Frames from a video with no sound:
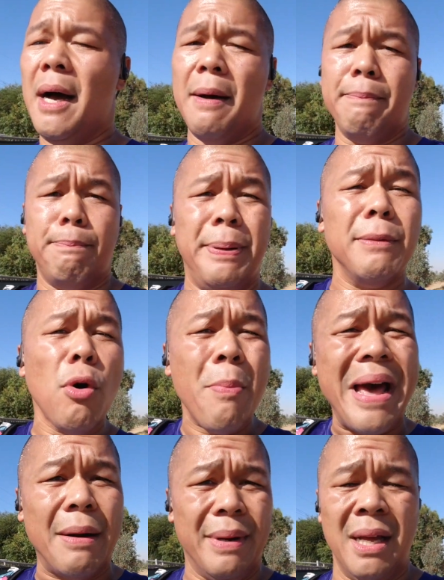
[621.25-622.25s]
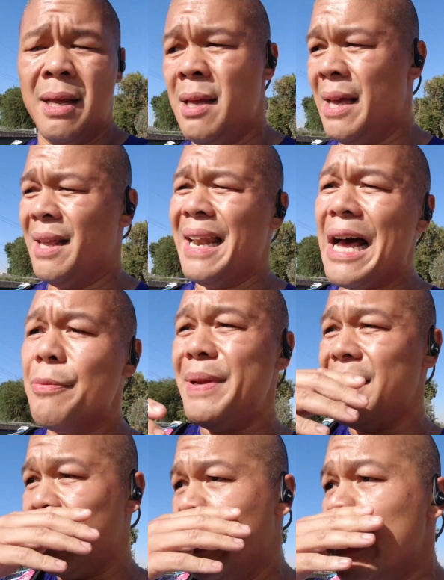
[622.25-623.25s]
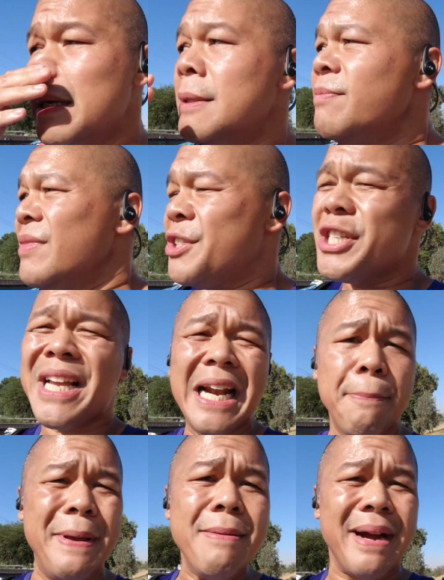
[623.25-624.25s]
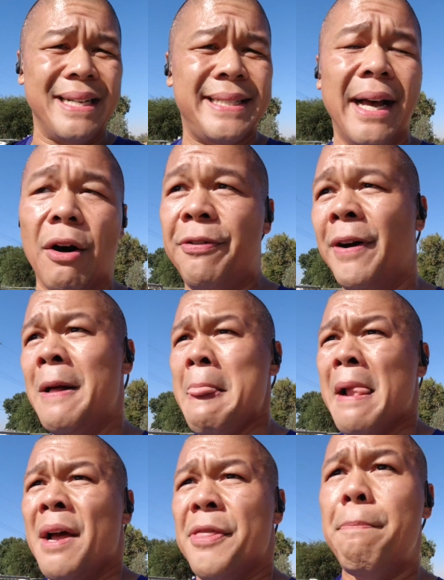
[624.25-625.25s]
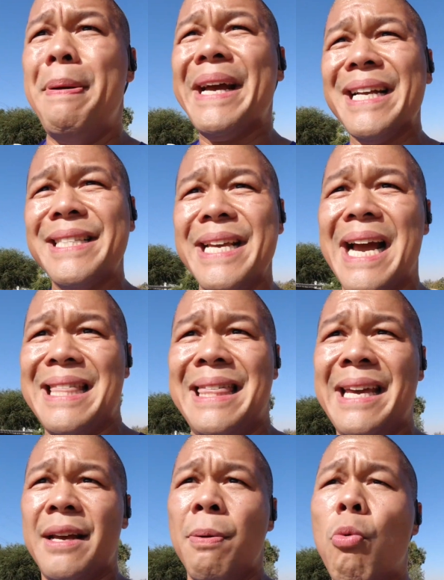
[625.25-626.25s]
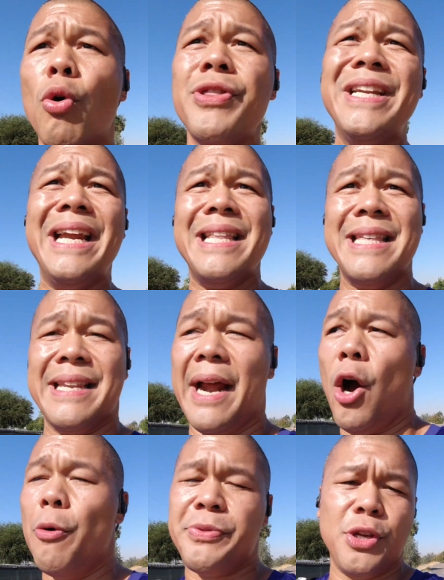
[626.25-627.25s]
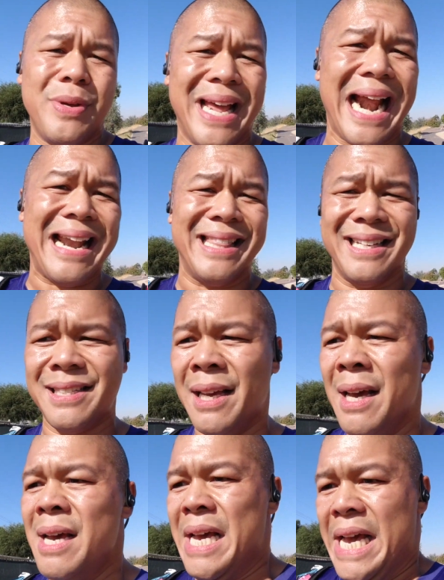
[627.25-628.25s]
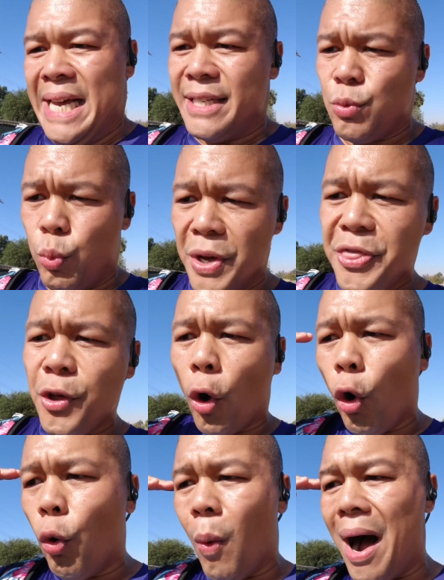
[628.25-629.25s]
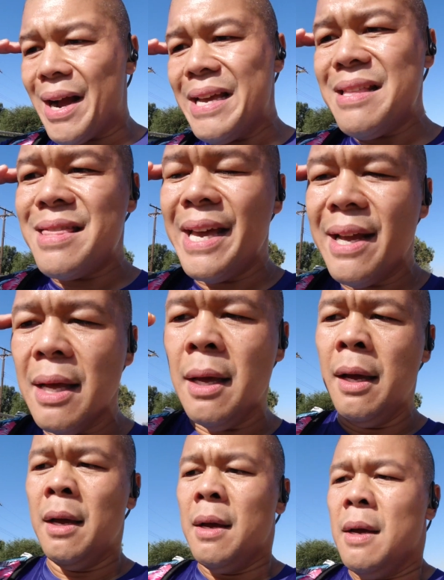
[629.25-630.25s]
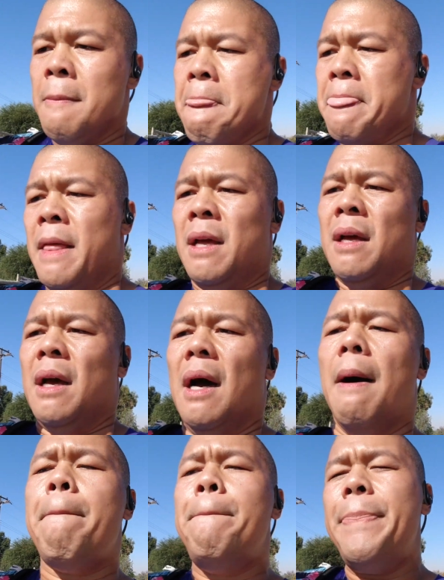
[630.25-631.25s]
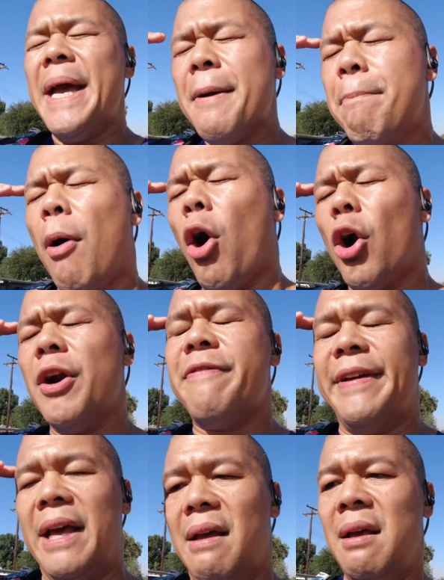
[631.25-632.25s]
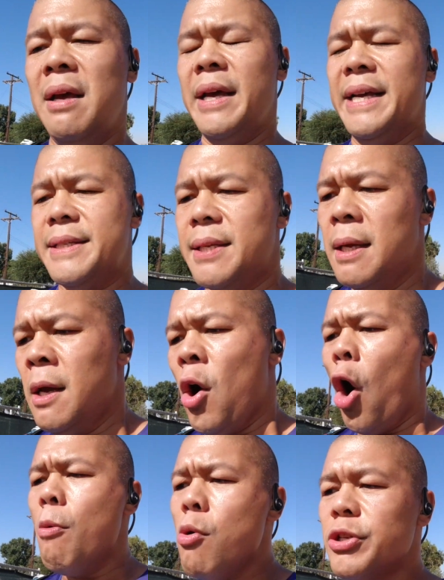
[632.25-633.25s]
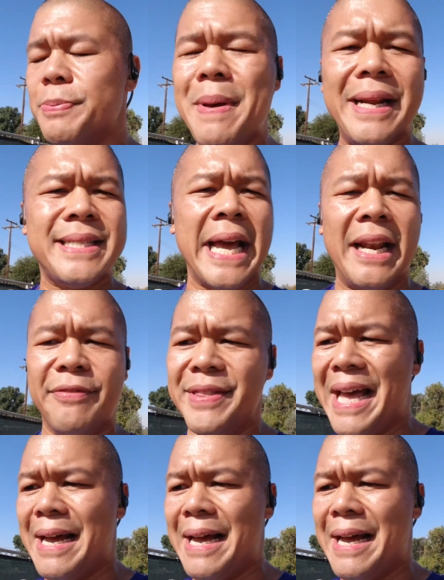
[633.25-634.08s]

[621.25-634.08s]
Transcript: momentum. It allowed me to just kind of be myself. The biggest thing, I think, more than anything that I hope that you get out of this, is with the whole walking thing, a big part of it is almost meditative in that